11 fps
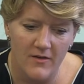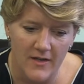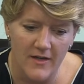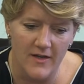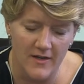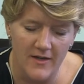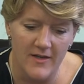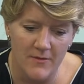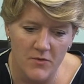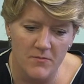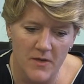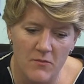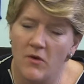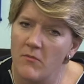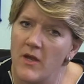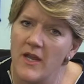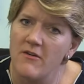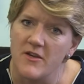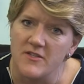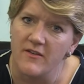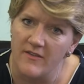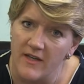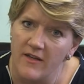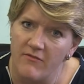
he would be one of my heroes, I think.